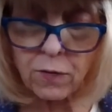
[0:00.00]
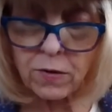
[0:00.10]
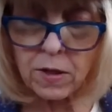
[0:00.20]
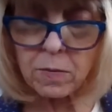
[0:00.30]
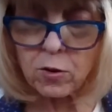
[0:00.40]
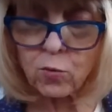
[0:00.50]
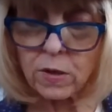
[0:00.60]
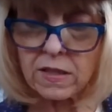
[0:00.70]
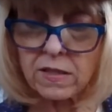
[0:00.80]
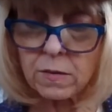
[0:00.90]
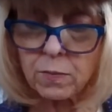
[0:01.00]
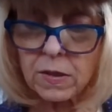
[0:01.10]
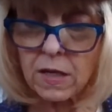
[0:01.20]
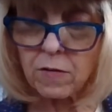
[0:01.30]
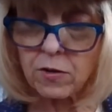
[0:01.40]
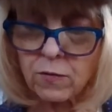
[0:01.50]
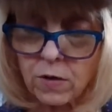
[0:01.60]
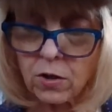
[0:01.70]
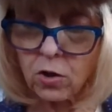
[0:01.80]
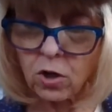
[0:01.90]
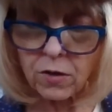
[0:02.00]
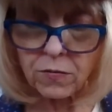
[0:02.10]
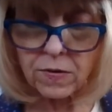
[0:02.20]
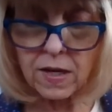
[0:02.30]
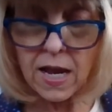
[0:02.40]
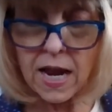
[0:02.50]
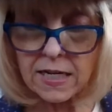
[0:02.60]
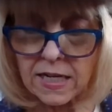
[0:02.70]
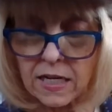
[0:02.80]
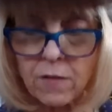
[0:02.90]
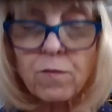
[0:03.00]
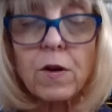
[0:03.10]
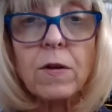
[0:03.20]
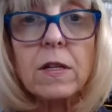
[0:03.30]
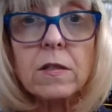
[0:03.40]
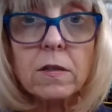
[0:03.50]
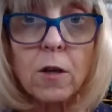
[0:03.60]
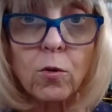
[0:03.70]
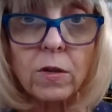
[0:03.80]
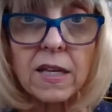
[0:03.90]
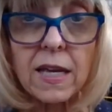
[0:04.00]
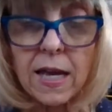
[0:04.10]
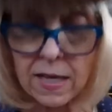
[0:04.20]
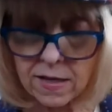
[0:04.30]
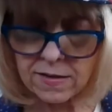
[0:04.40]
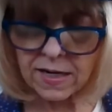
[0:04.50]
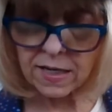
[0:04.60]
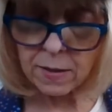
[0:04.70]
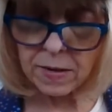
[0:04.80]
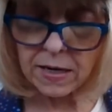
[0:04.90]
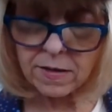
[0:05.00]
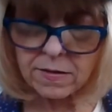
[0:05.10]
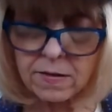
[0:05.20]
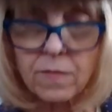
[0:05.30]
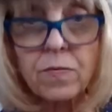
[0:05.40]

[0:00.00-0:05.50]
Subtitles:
between the split of his front hoof, and ate it very slowly and in tiny bites.